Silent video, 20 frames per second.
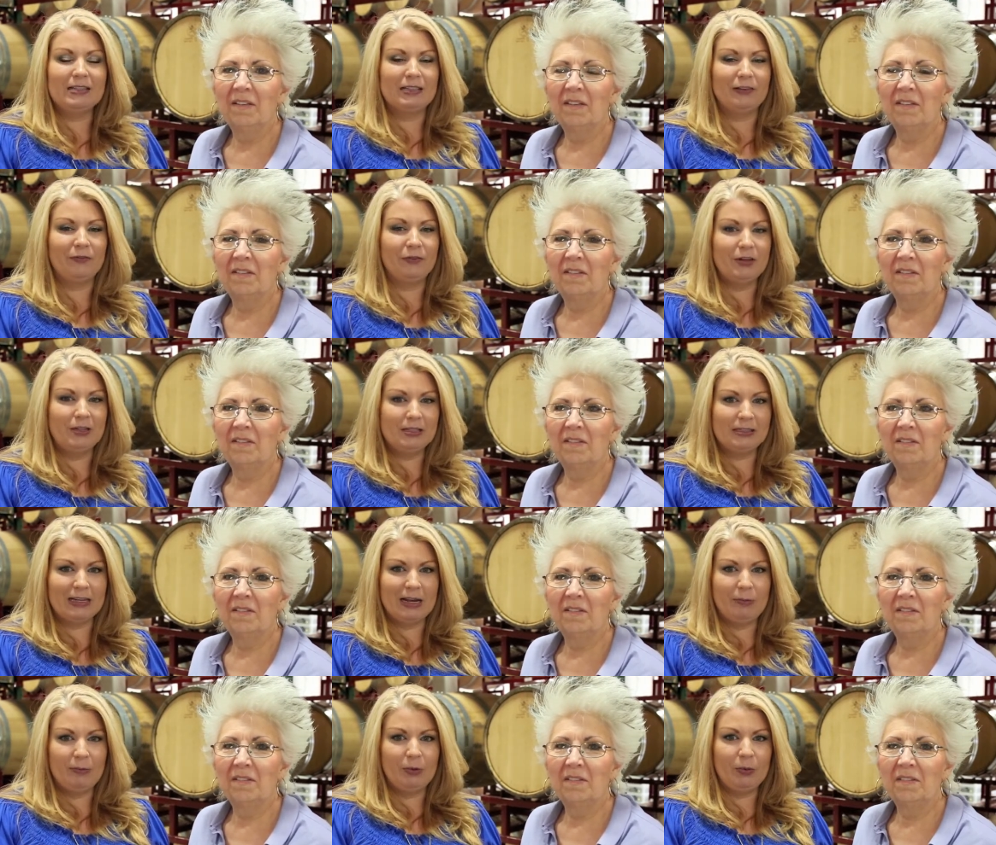Speaker 1: is the first
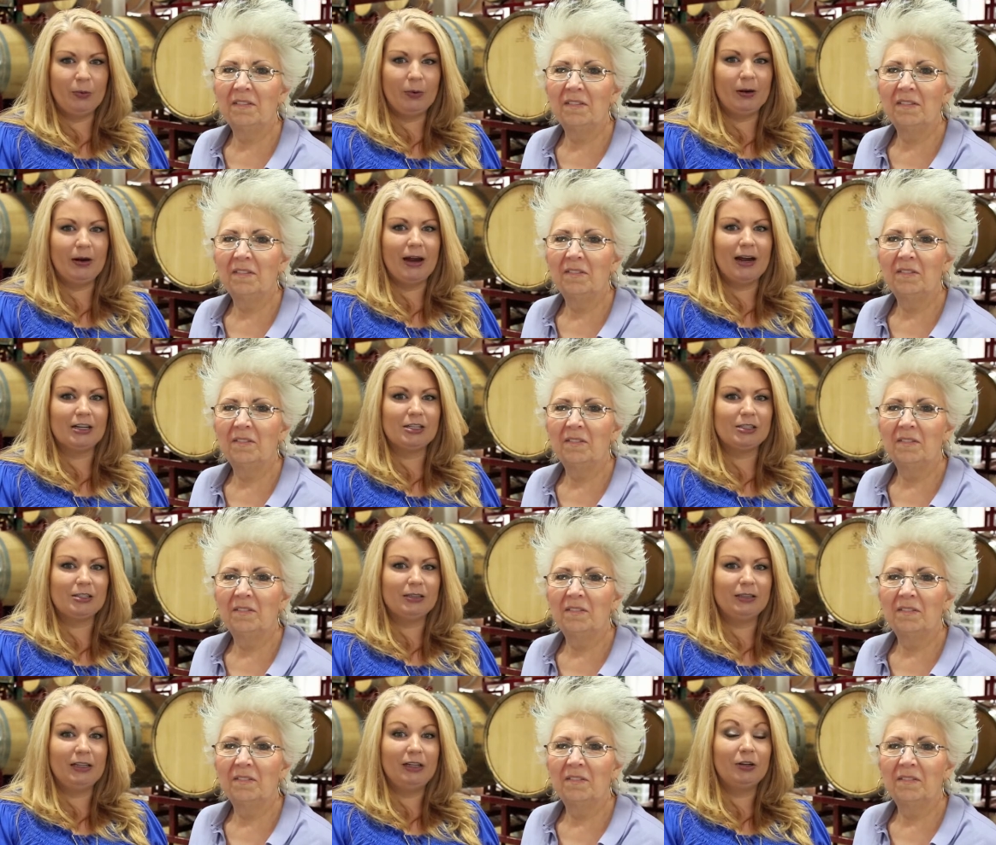step. We're
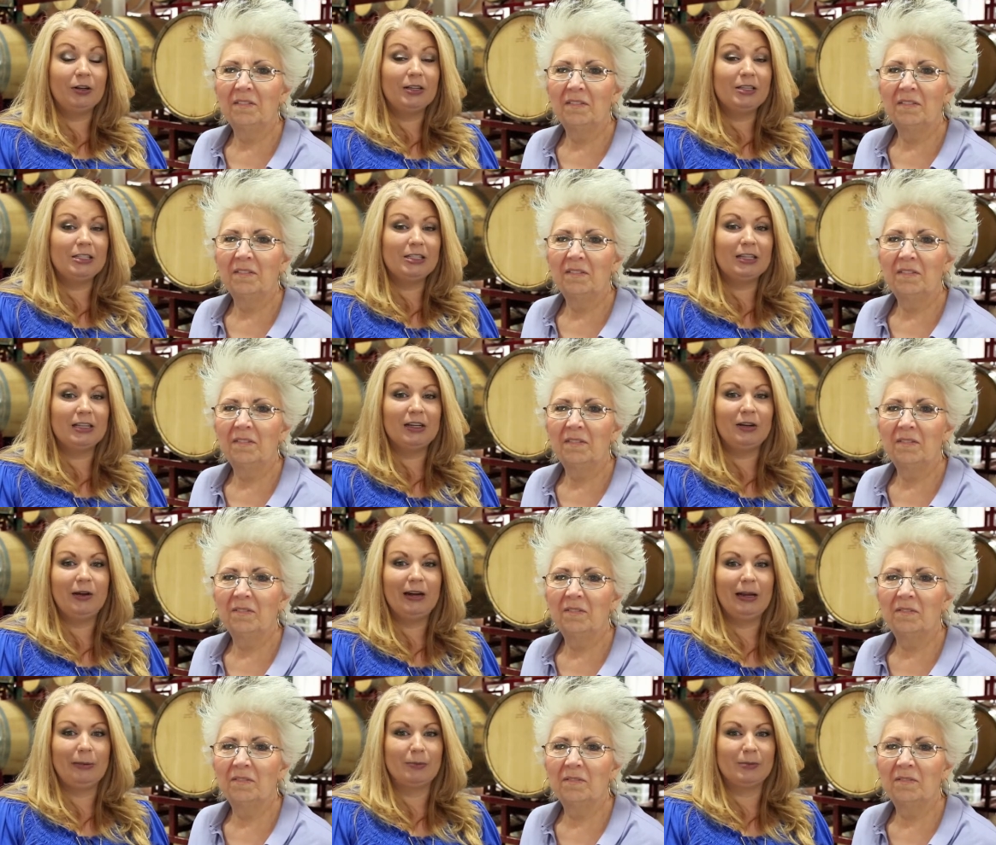actually crushing the
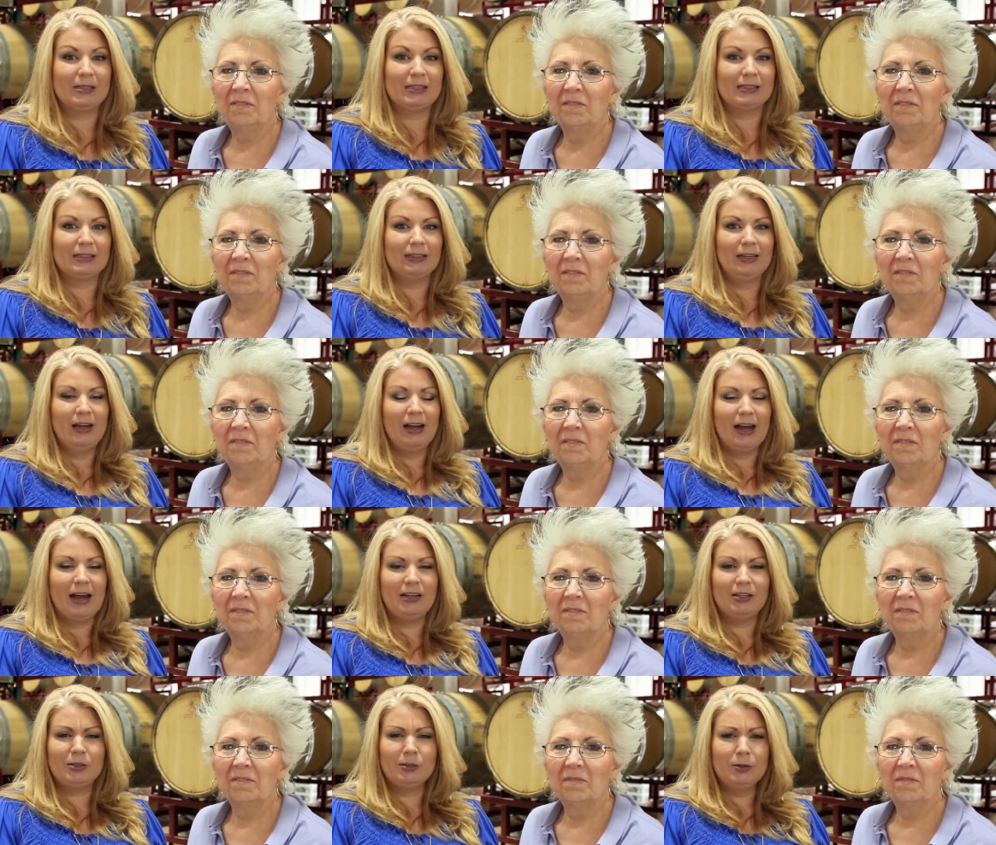grapes.
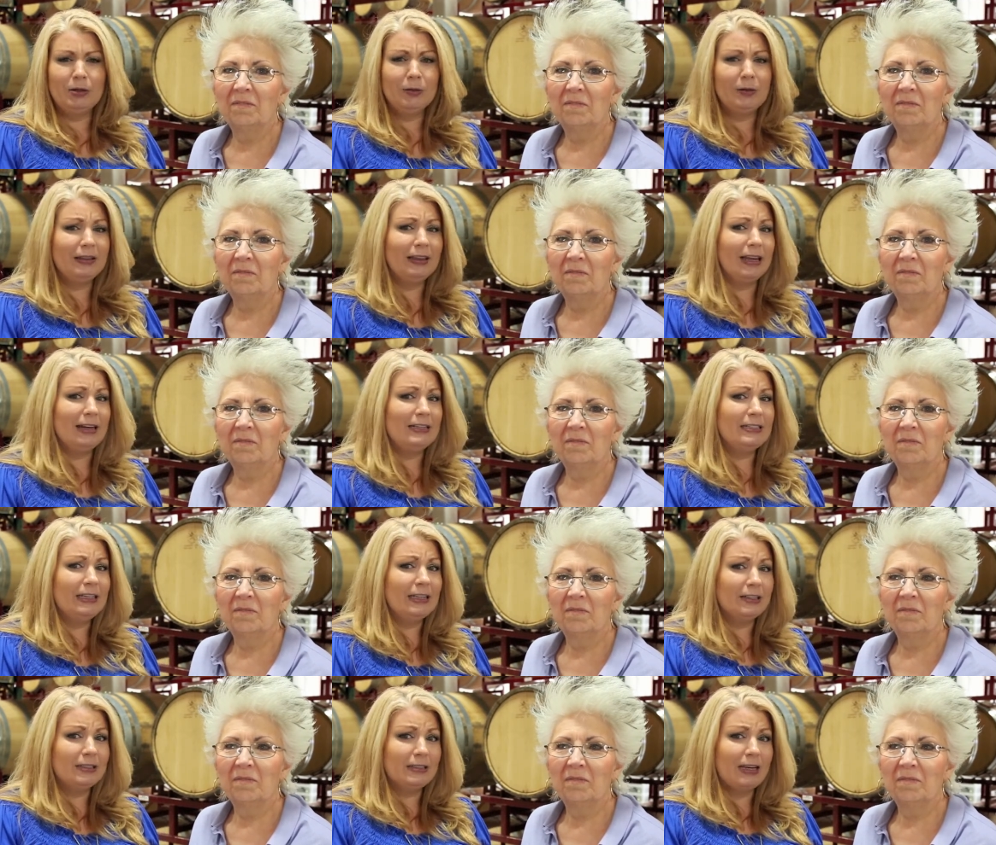I don't know what that
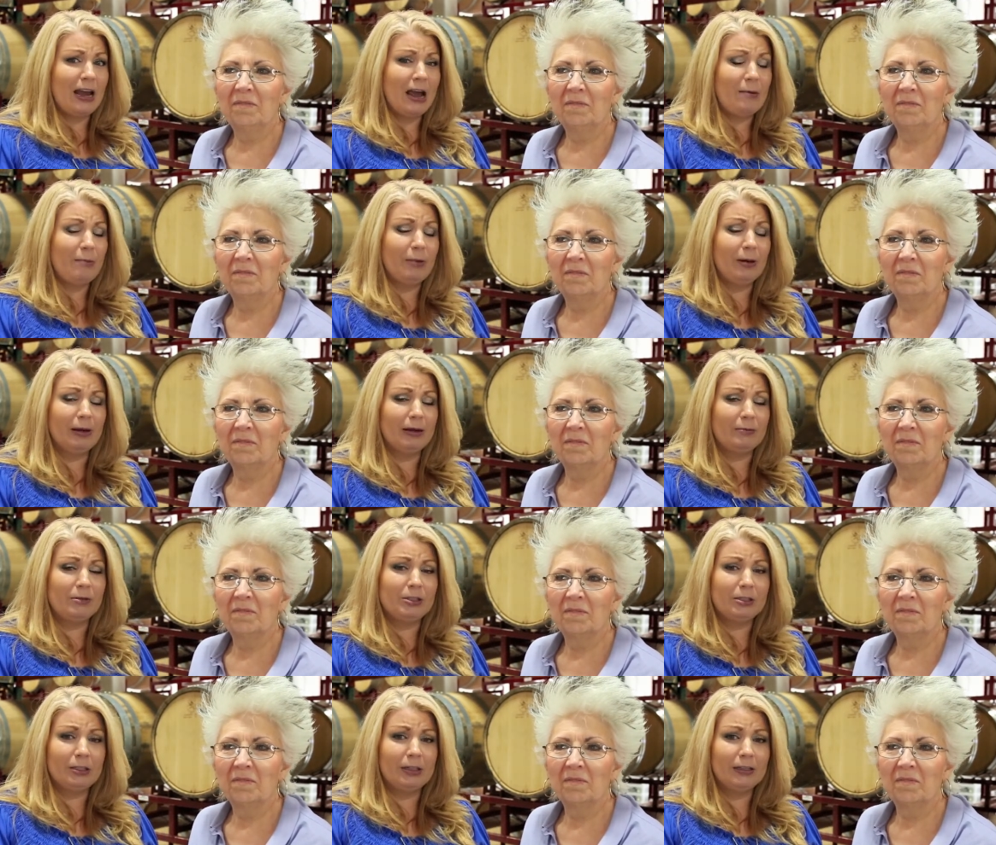entails yet, but
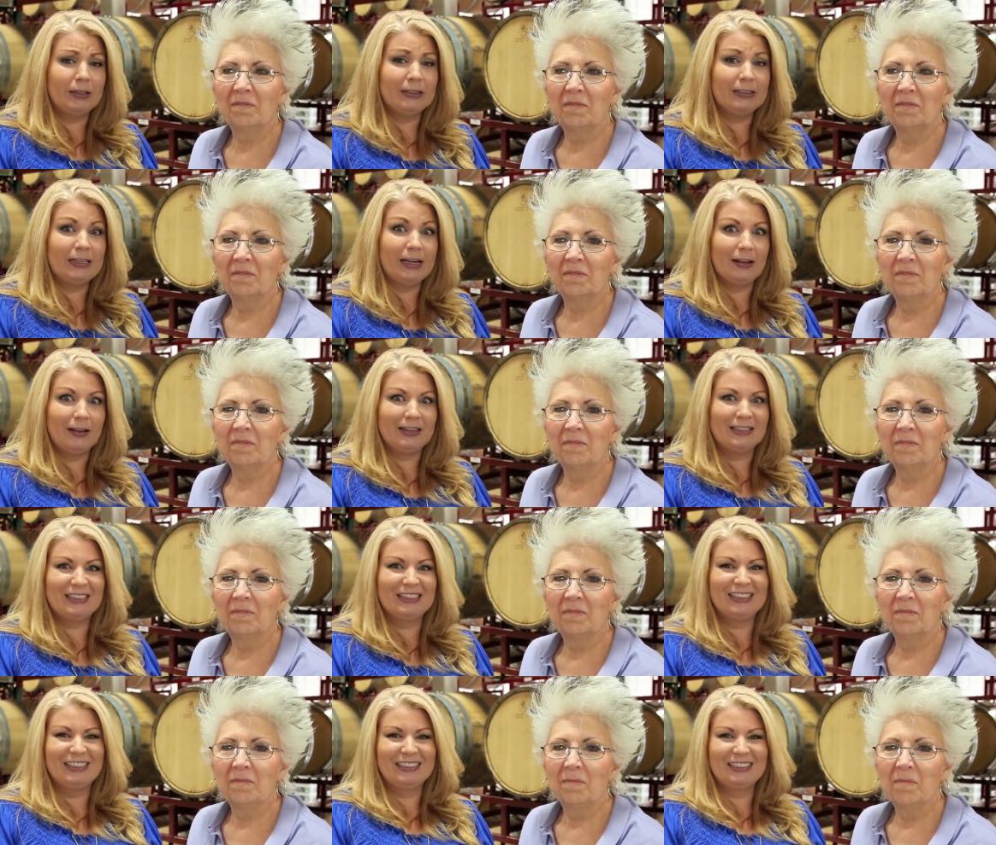I'm sure they'll tell
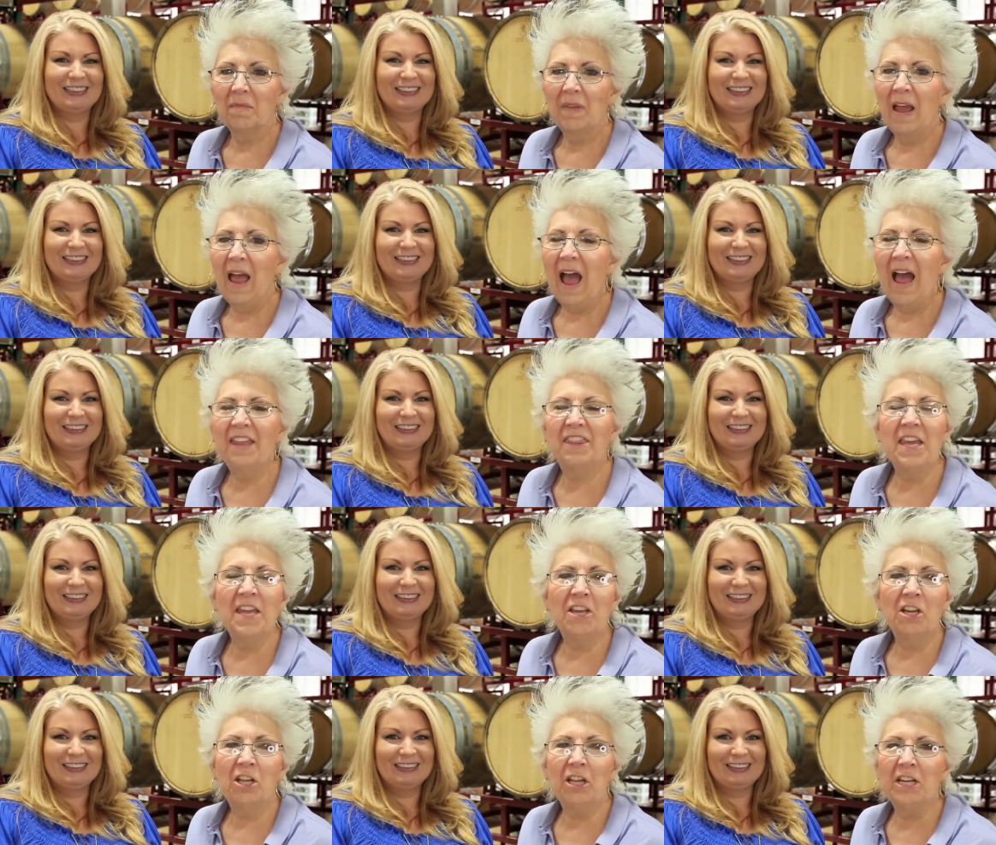us.
Speaker 2: I
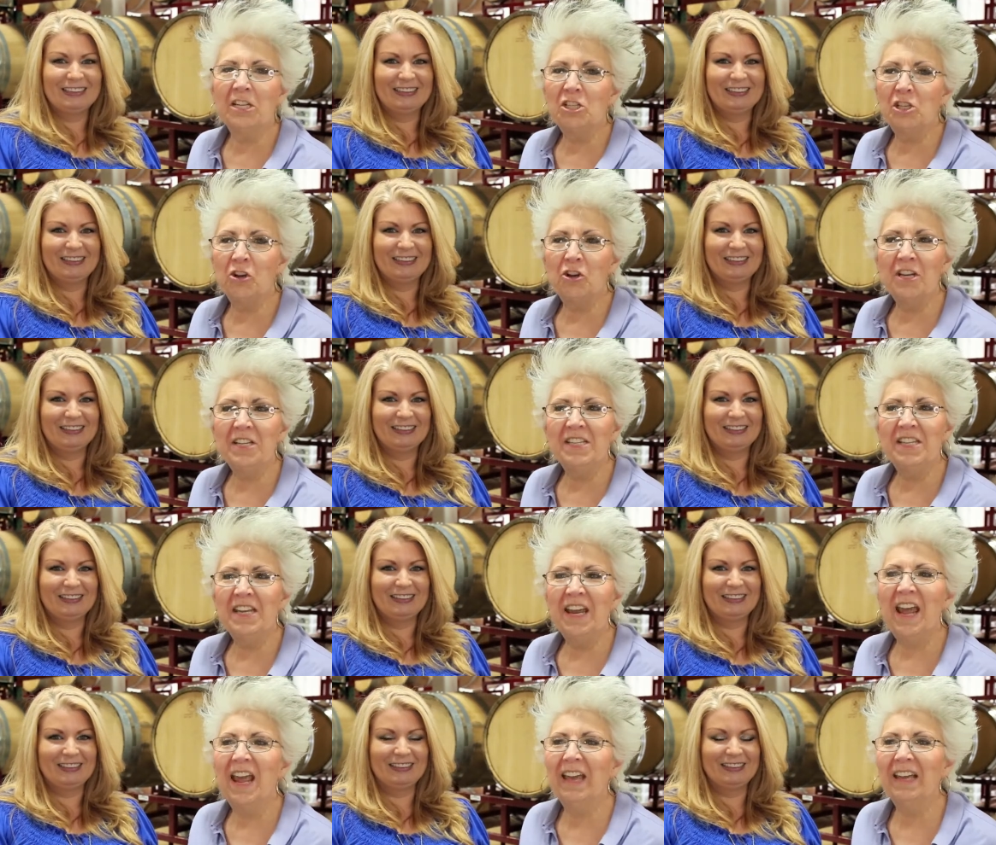think you'll enjoy
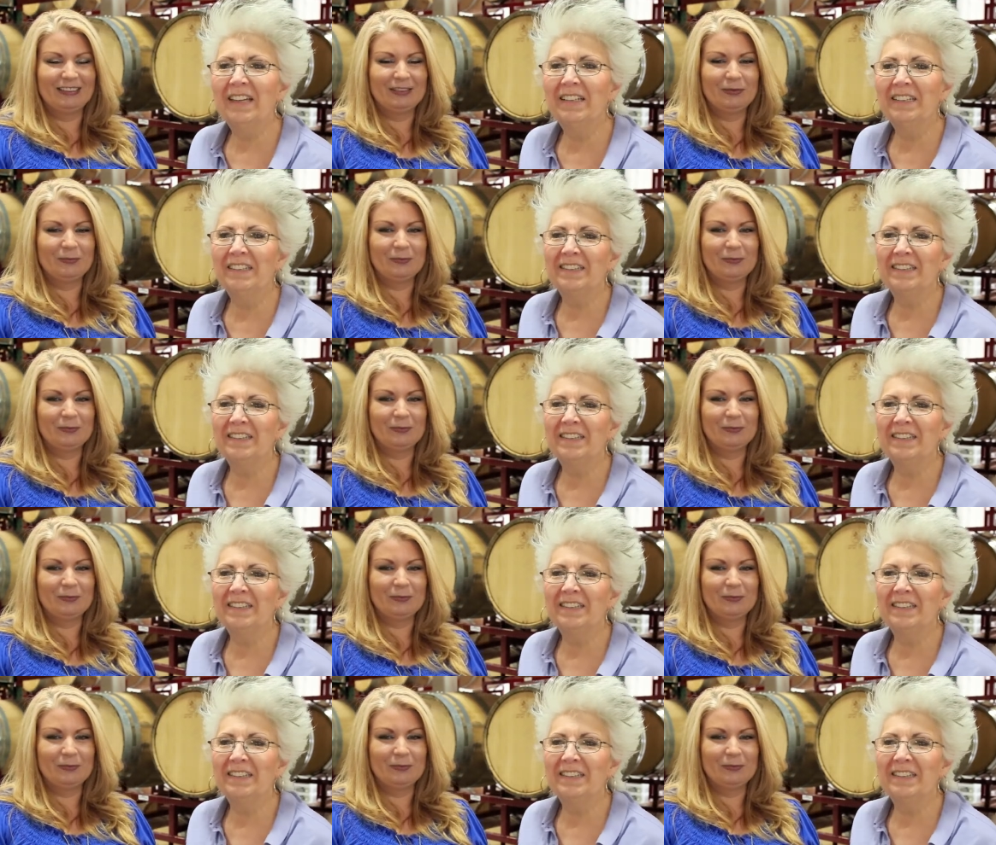today.